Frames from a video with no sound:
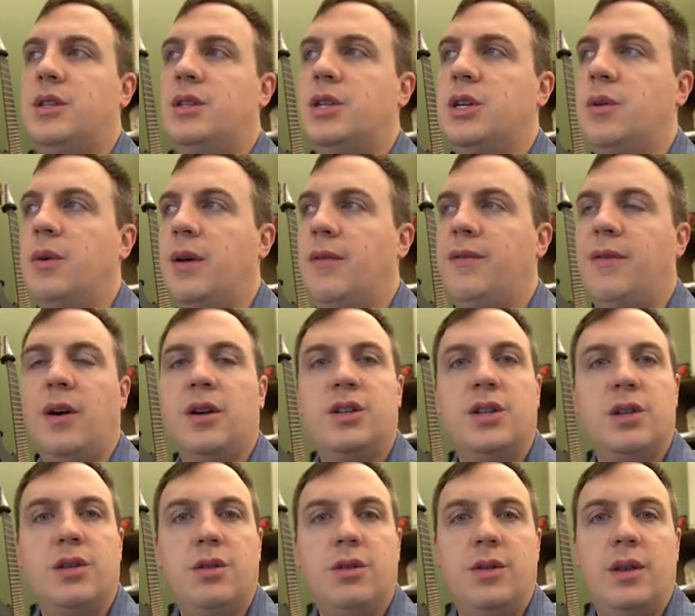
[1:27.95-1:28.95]
to a
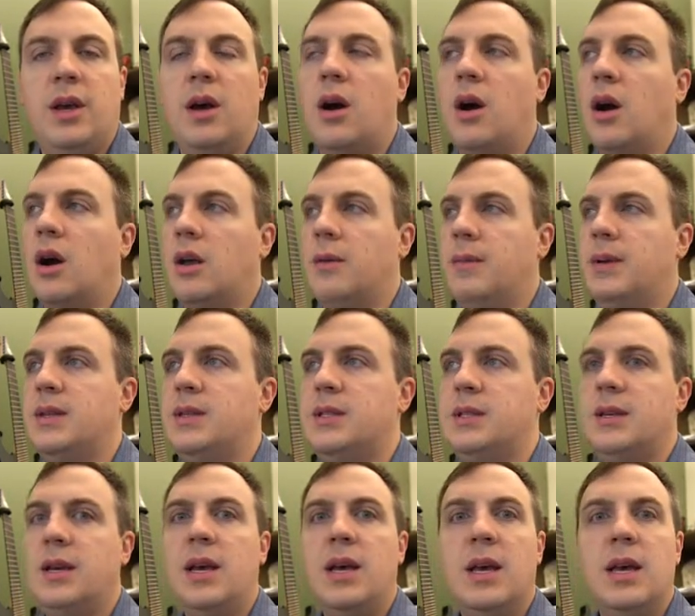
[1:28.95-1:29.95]
function through the
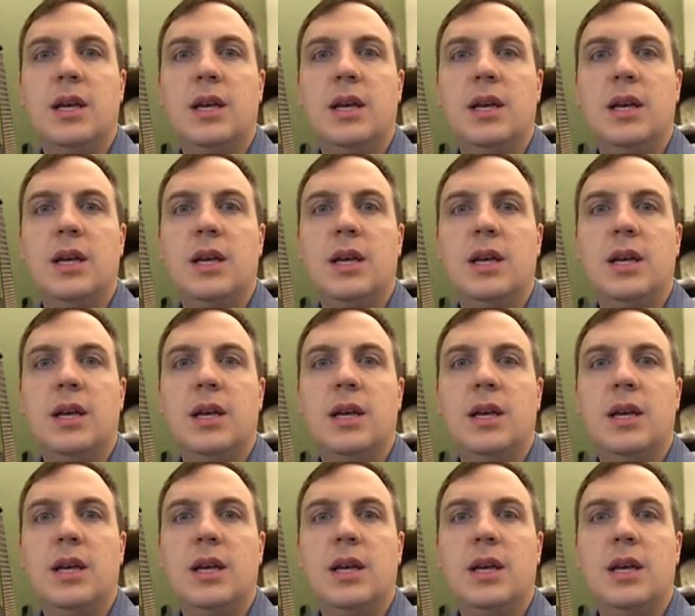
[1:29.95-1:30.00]
arguments.